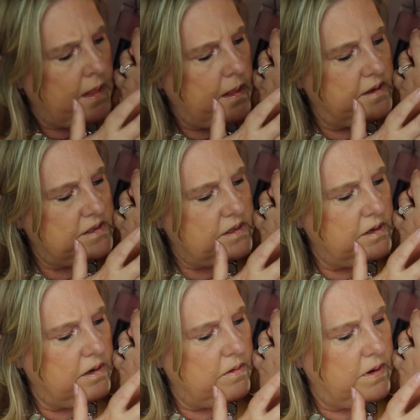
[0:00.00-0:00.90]
let's
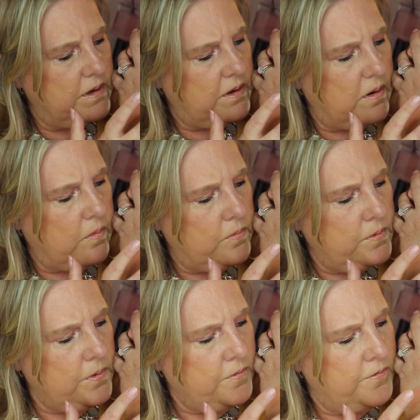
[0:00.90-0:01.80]
go and go
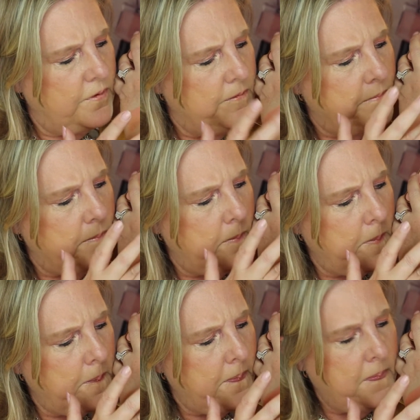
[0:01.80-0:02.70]
woof.
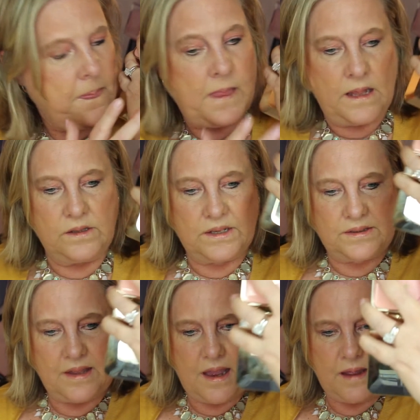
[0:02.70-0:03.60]
Look
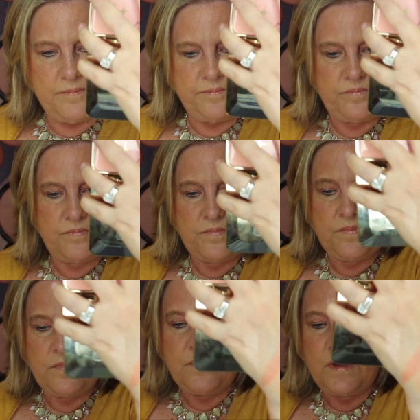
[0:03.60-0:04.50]
at that.
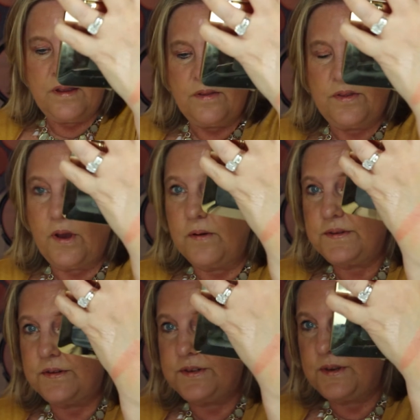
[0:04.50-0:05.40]

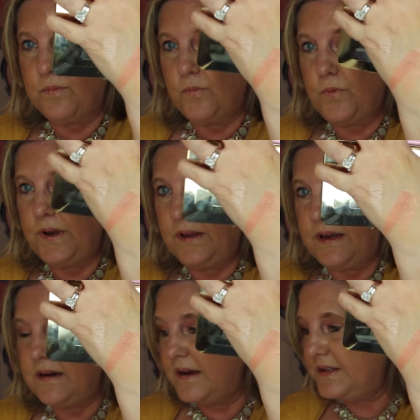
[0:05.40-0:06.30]
Those are some really
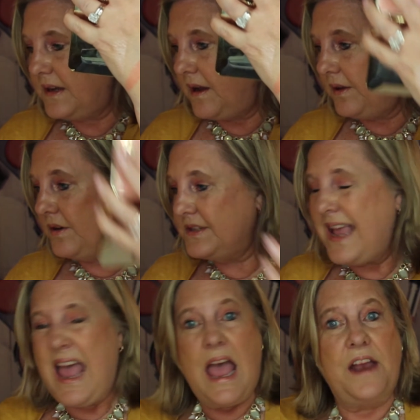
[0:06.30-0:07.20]
nice colors.
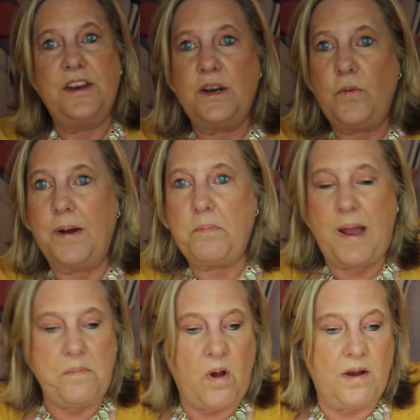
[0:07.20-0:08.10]
And you know what?
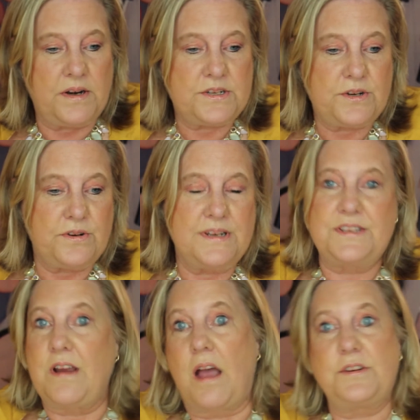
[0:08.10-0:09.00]
My monitor is
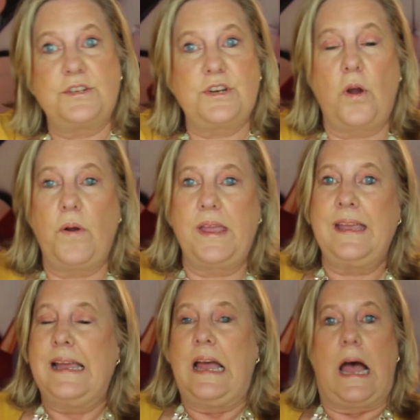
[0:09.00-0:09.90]
not
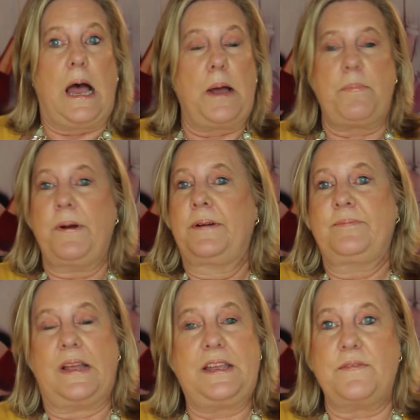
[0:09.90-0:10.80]
showing up
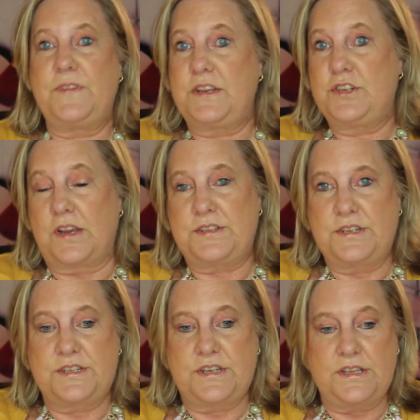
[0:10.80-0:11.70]
and giving
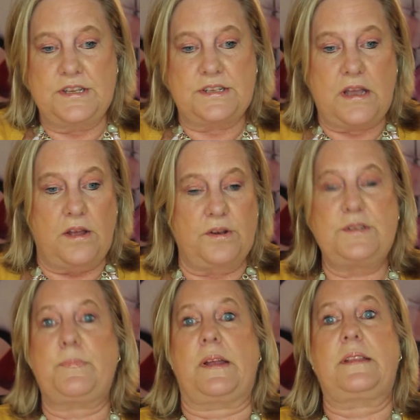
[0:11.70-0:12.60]
justice to these
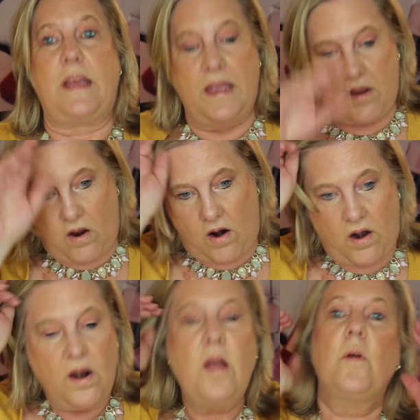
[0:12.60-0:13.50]
colors, but they
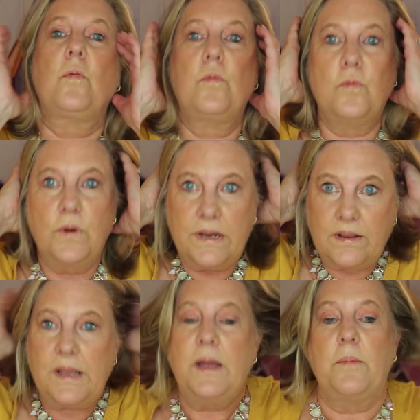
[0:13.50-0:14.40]
are
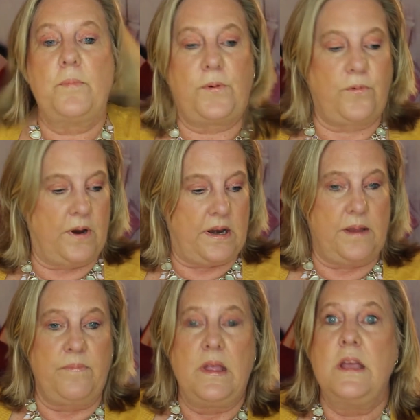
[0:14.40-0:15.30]
really
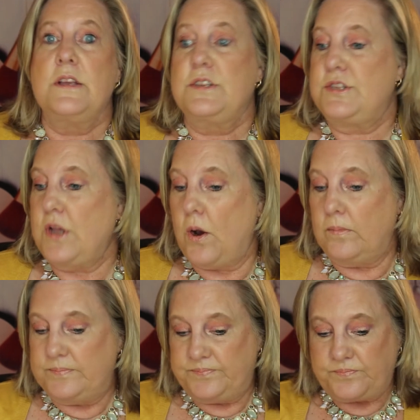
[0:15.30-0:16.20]
pretty.
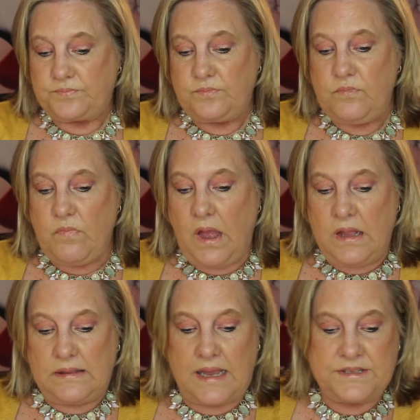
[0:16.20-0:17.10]
So
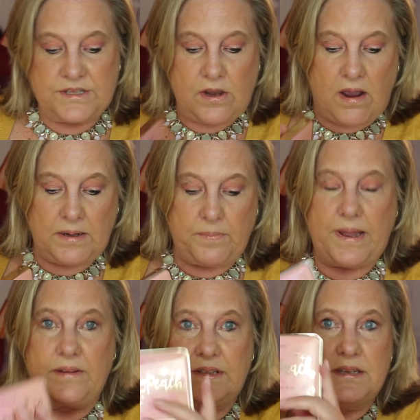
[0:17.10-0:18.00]
let's talk
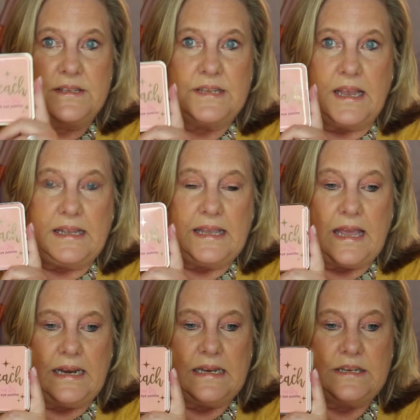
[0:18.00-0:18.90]
about this and
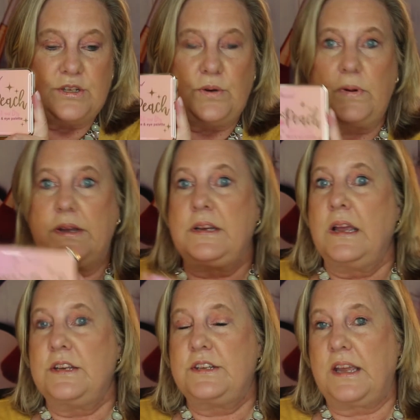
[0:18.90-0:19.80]
get into it,
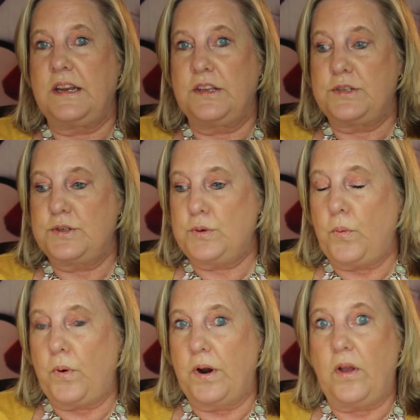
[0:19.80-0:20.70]
getting the
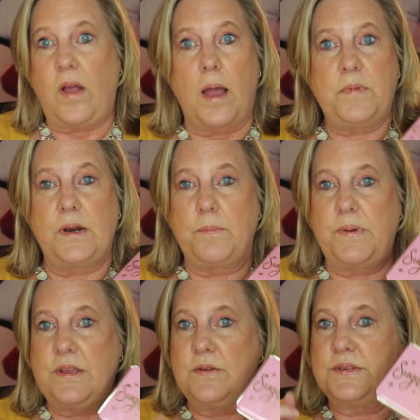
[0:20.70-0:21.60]
tutorial. I'm going to be
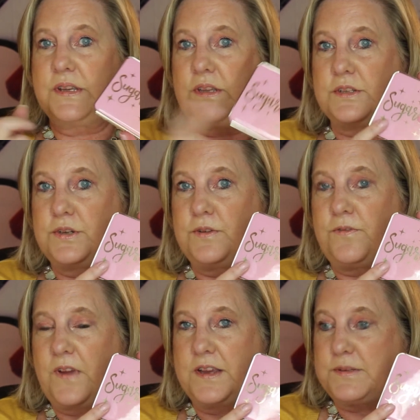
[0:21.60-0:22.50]
using the Too
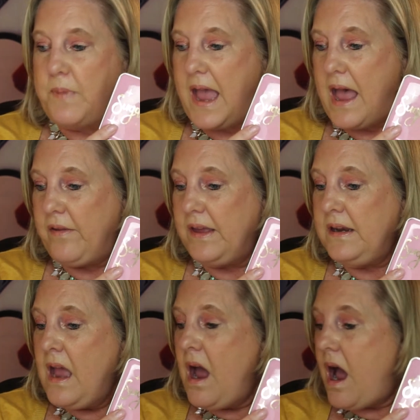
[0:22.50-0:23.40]
Faced palette.
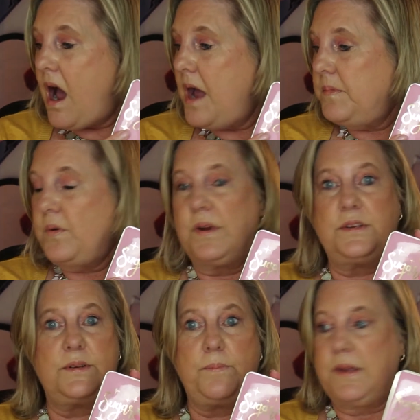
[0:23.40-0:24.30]
I'm going
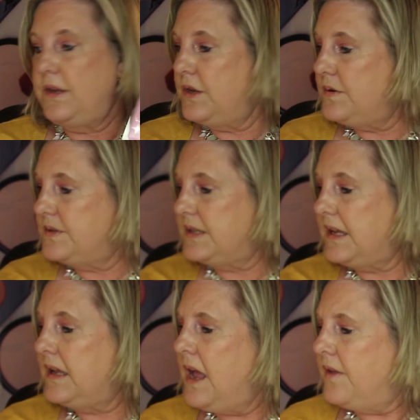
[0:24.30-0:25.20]
to be
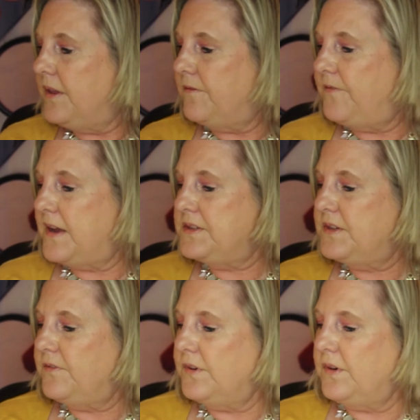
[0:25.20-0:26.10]
using the
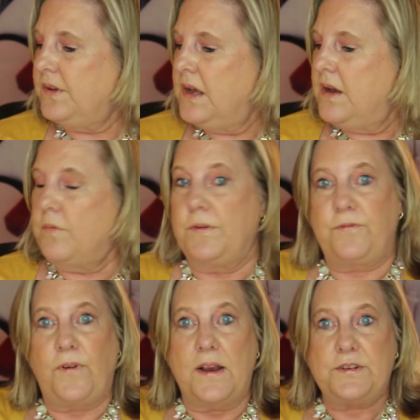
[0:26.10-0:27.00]
Festival
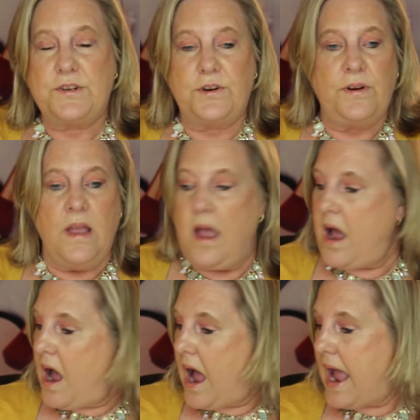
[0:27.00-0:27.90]
Refresher.
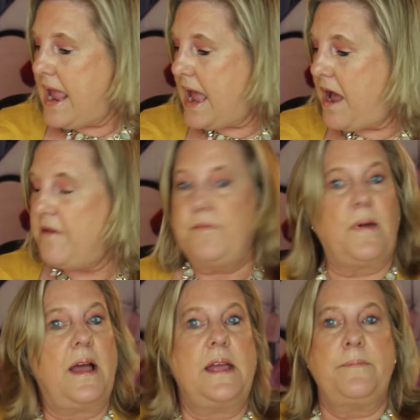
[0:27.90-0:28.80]
I have
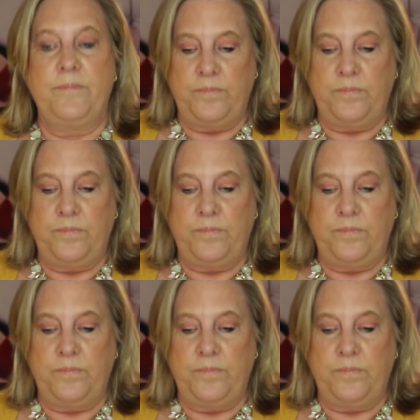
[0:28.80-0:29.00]
my